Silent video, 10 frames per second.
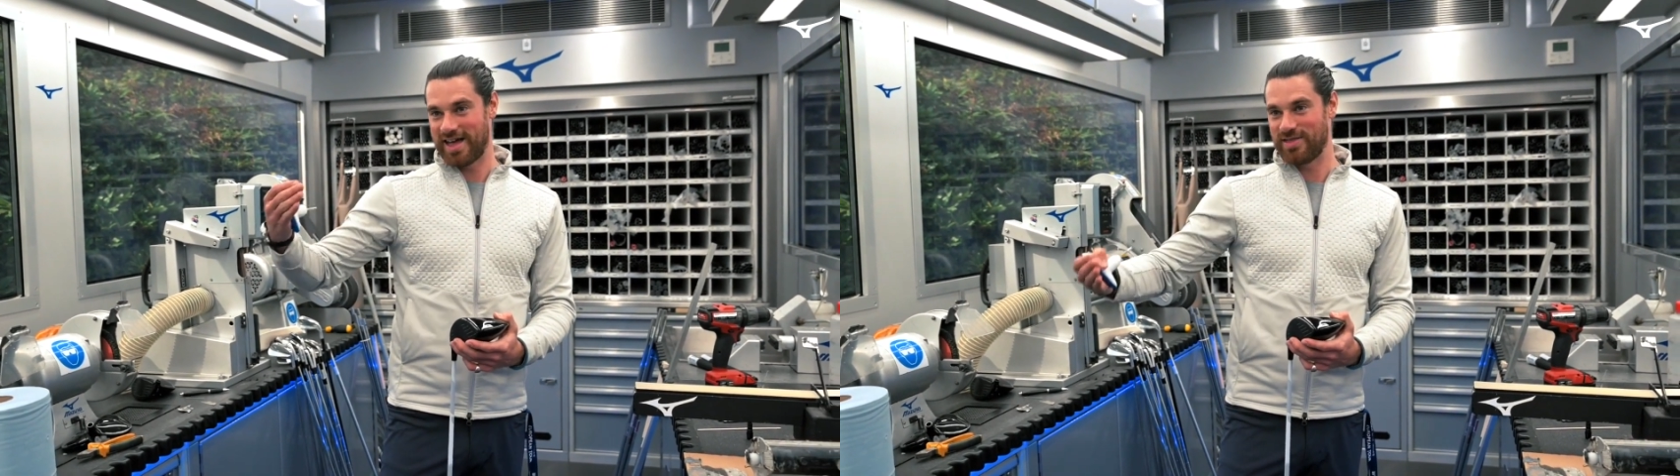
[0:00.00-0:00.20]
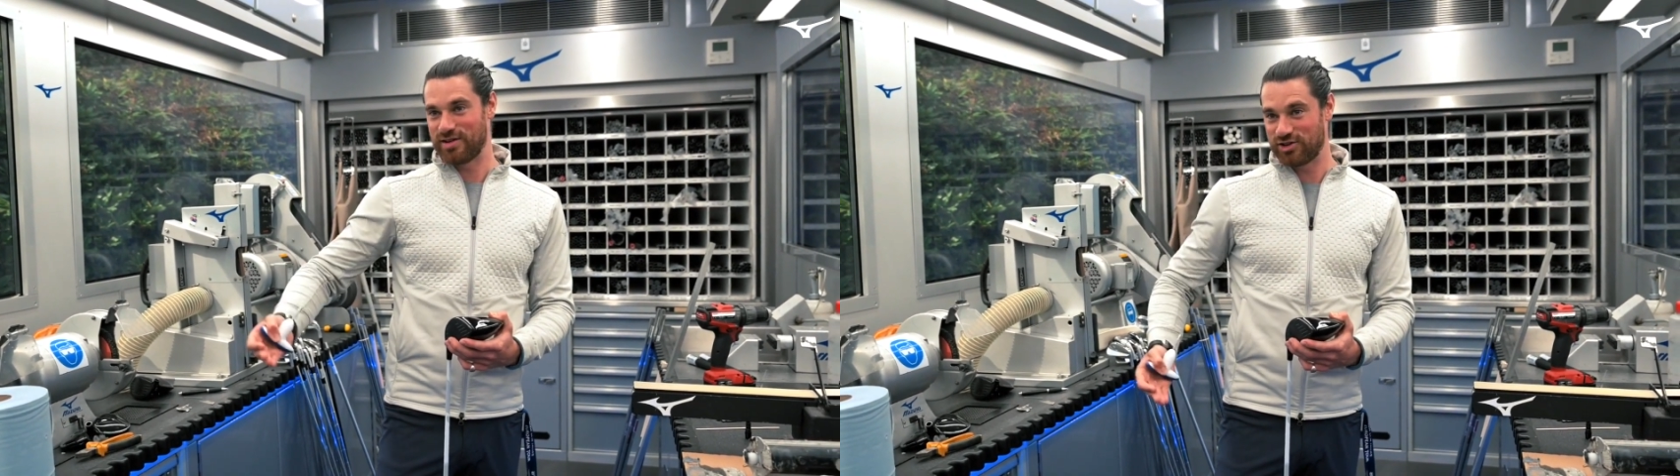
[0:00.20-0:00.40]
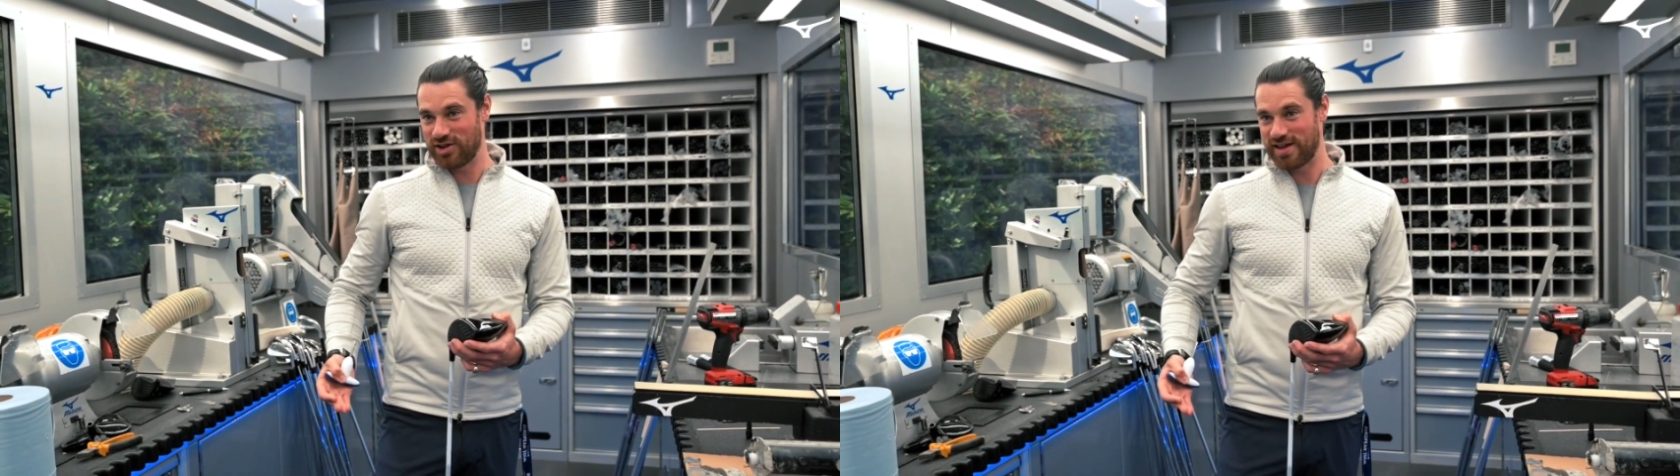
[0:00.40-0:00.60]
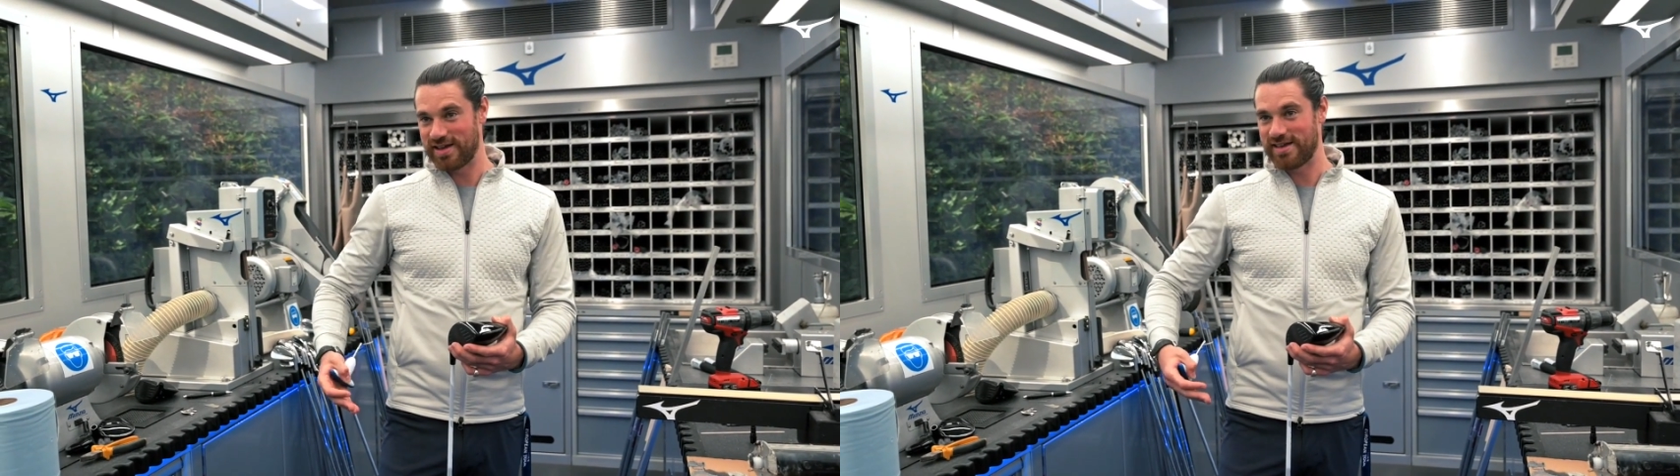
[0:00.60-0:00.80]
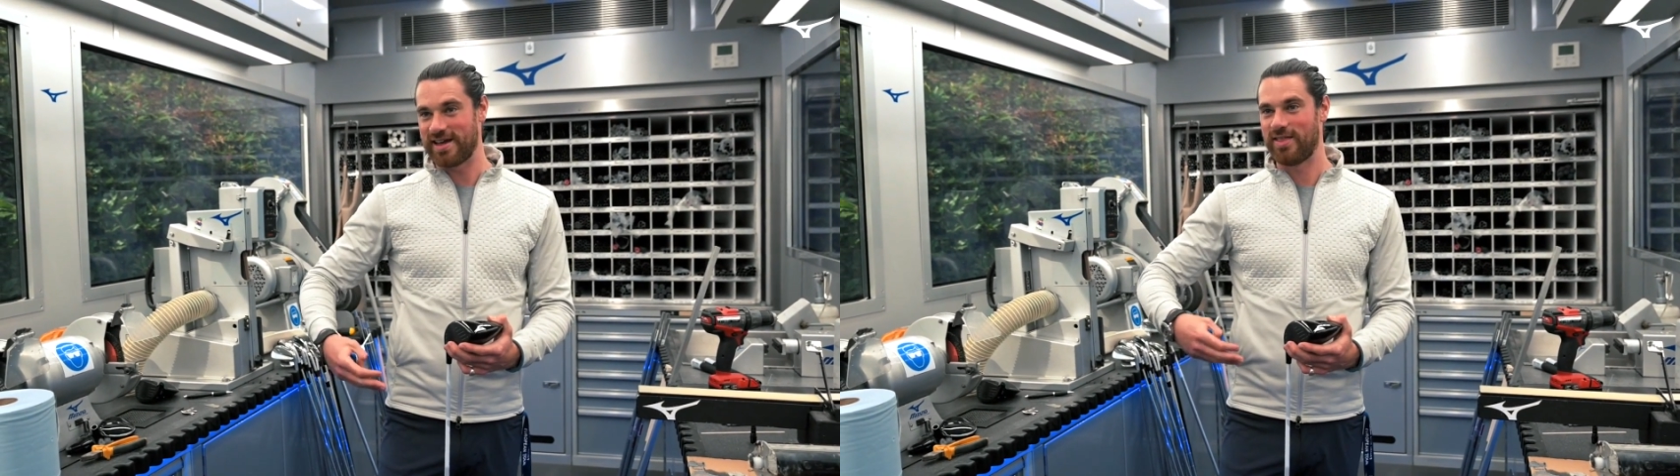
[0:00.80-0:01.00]
and the
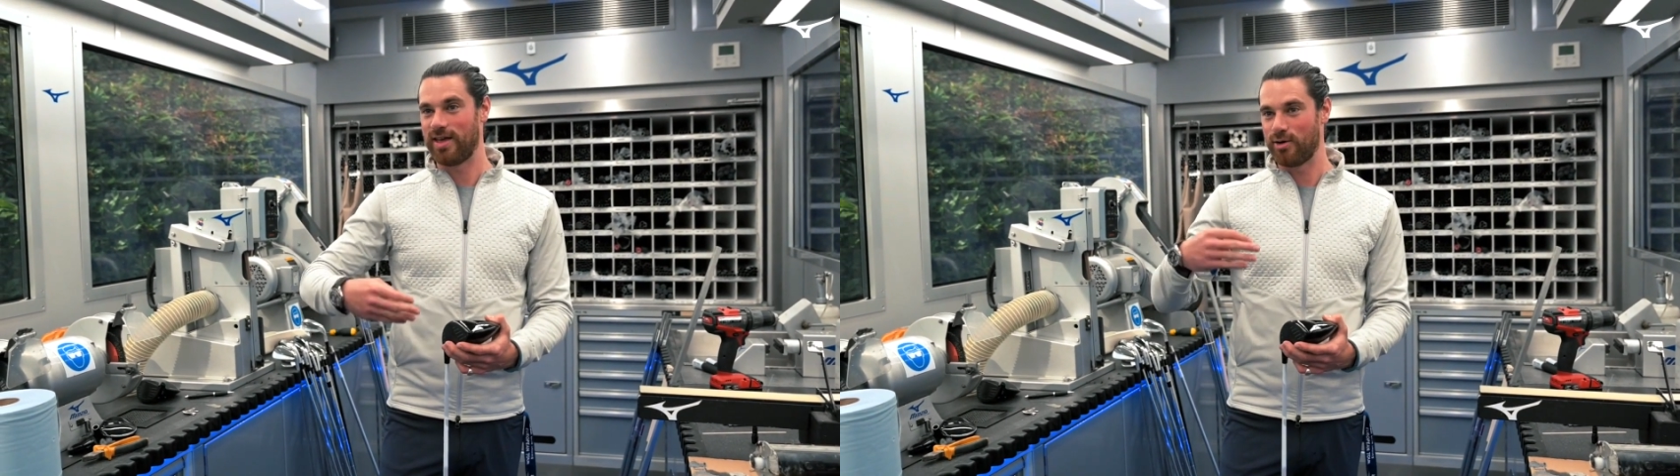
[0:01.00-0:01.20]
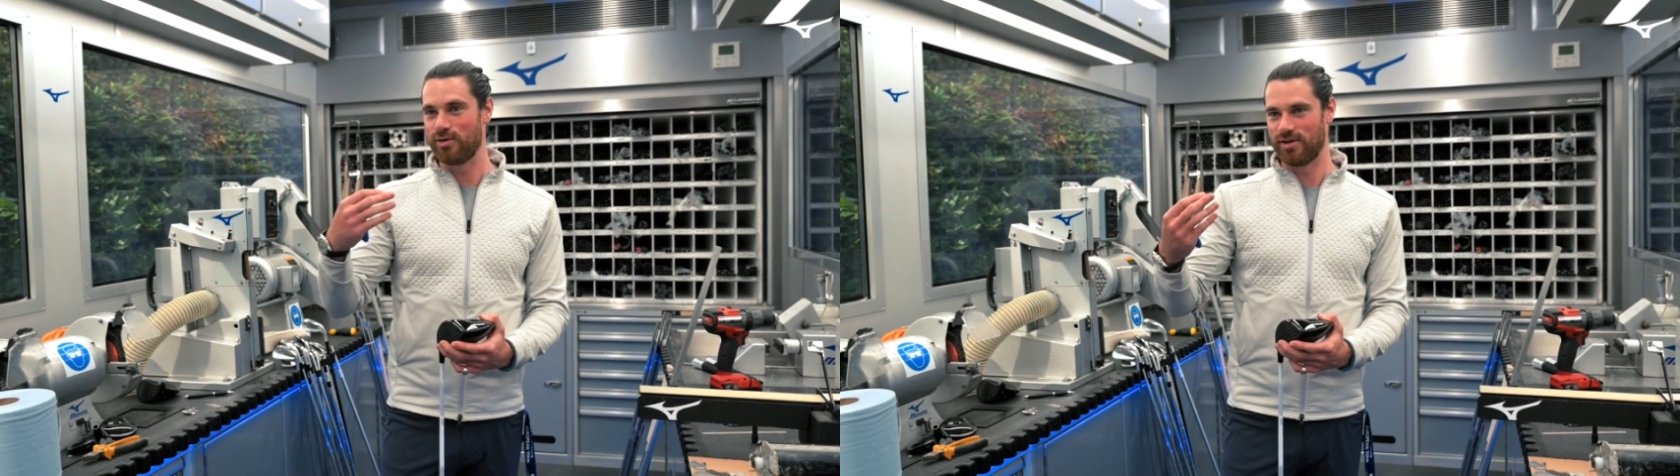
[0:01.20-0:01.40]
G, and they all